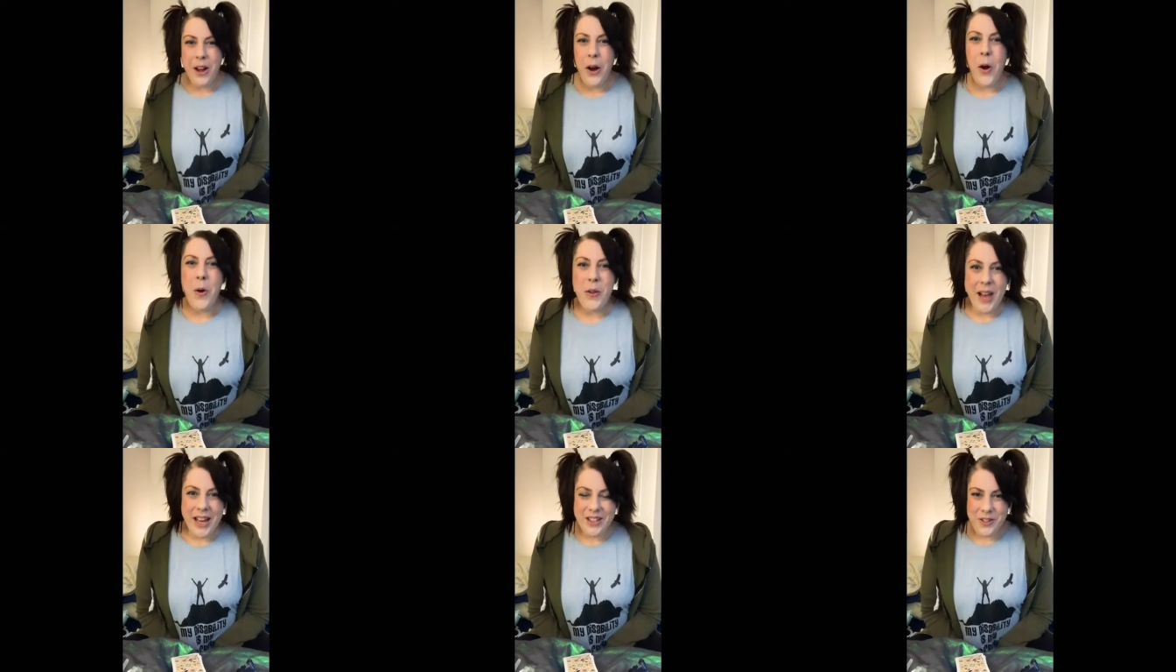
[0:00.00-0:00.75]

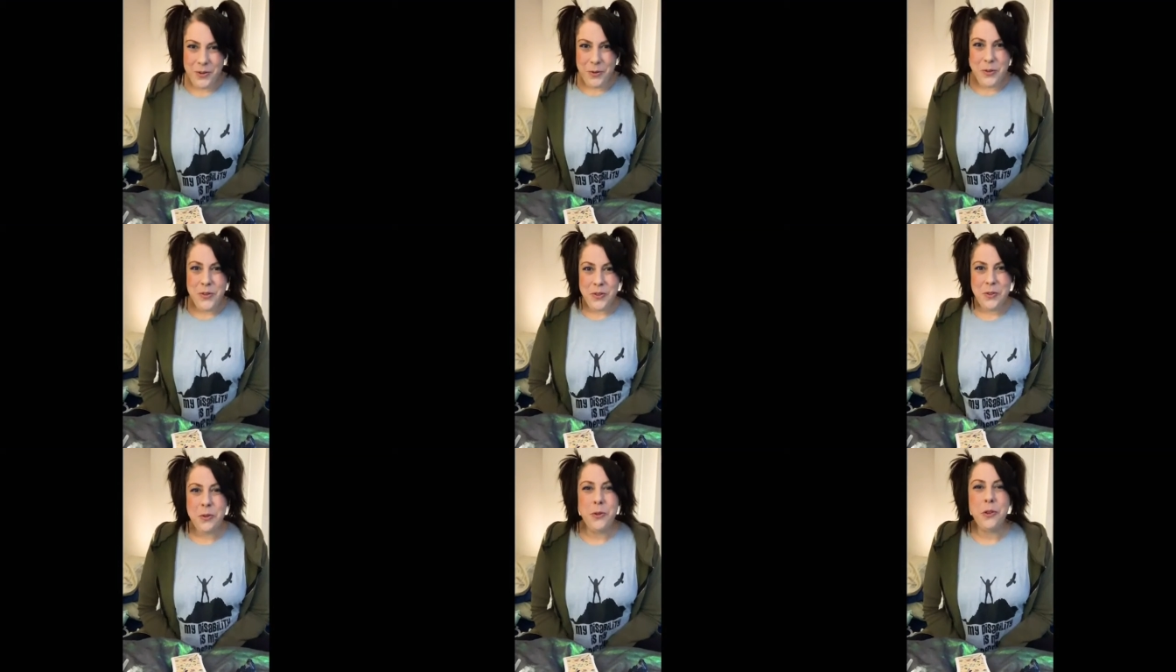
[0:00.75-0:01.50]
Ola's
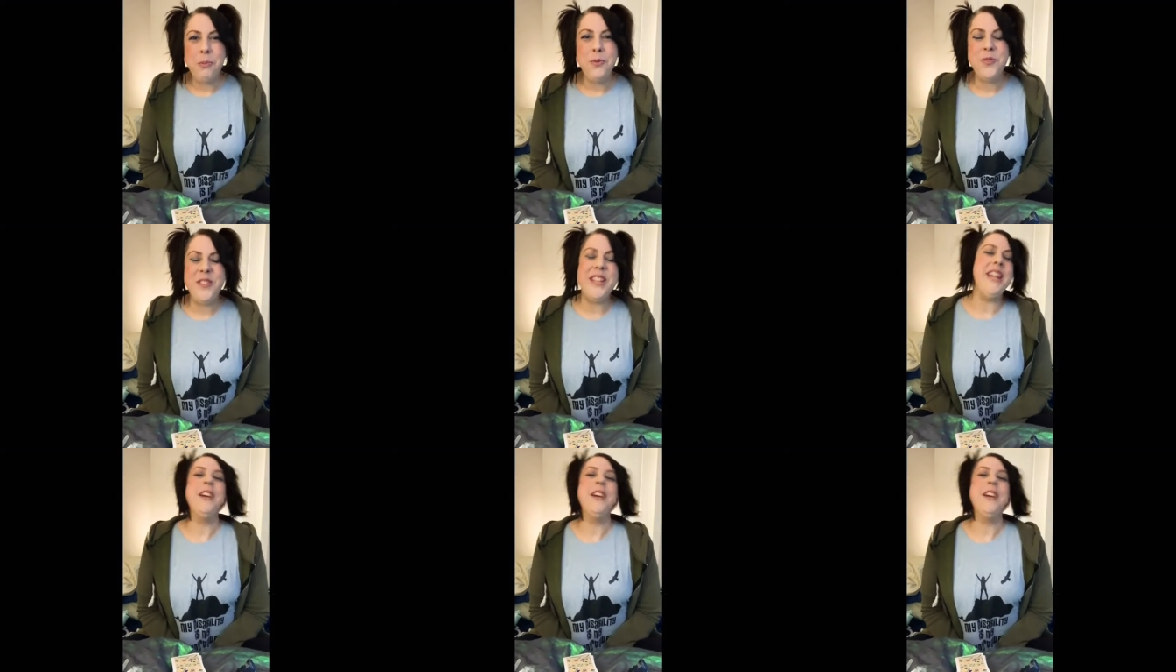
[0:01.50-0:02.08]
Truth Boutique,